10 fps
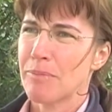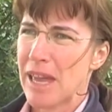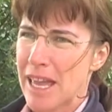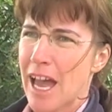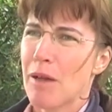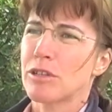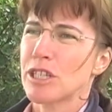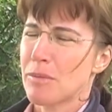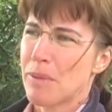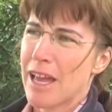being able
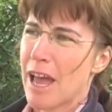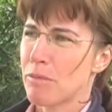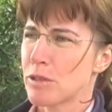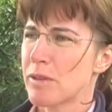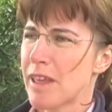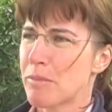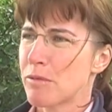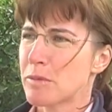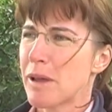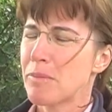to compare apples with
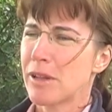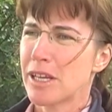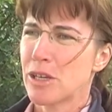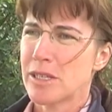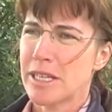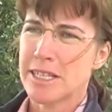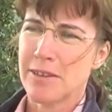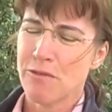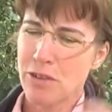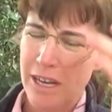apples. People are using
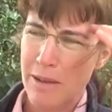different